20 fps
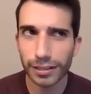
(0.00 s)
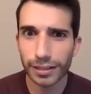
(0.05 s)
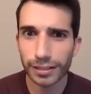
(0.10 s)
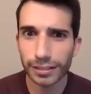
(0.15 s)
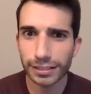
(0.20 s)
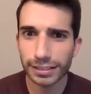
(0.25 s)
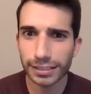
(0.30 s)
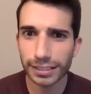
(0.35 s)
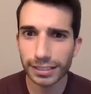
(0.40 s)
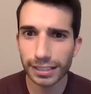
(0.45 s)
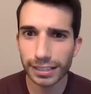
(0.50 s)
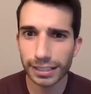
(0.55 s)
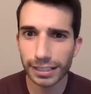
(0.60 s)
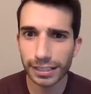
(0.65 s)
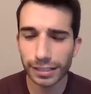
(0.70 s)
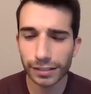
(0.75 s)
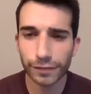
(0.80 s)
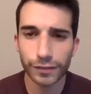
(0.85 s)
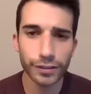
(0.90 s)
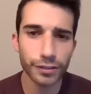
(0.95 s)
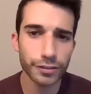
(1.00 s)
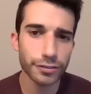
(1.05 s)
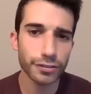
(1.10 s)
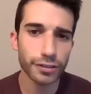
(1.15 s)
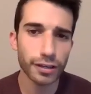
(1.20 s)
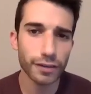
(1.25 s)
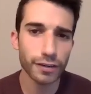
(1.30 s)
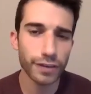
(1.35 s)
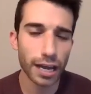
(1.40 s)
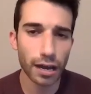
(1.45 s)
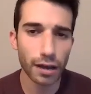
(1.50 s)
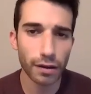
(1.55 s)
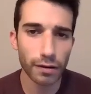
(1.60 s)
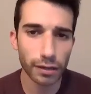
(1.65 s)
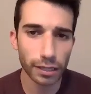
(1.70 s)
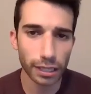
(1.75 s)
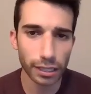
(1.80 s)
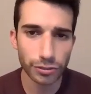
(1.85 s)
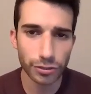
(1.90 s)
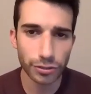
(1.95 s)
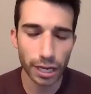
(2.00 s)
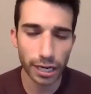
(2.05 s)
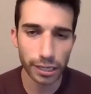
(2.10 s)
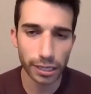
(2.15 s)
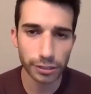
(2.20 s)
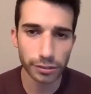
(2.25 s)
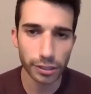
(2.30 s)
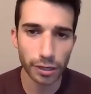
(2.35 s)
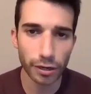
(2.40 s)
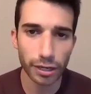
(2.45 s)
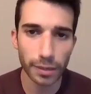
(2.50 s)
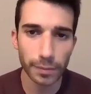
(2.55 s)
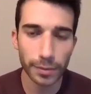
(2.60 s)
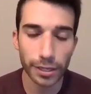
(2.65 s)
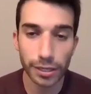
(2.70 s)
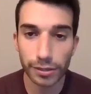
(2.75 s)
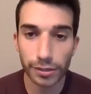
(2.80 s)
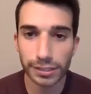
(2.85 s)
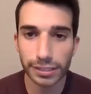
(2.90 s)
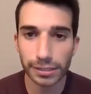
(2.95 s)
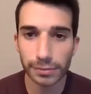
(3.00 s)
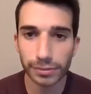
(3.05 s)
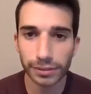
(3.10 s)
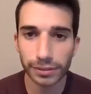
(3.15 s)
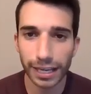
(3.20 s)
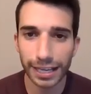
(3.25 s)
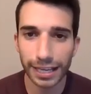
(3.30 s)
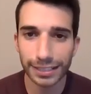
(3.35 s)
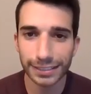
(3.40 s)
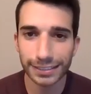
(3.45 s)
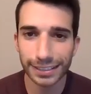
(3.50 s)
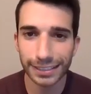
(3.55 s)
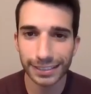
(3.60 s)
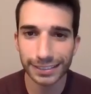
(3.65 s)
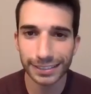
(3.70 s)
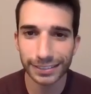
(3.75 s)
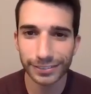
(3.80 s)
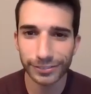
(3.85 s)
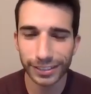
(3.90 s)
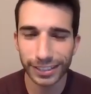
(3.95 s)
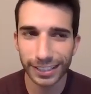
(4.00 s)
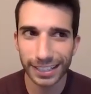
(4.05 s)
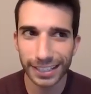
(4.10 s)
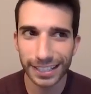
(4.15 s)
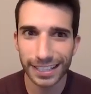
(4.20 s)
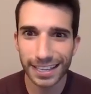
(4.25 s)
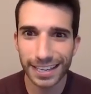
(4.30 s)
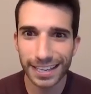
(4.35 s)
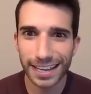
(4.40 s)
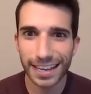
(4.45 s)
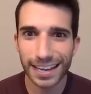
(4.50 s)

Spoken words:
see the future of how electronics are going to be used in plastics and really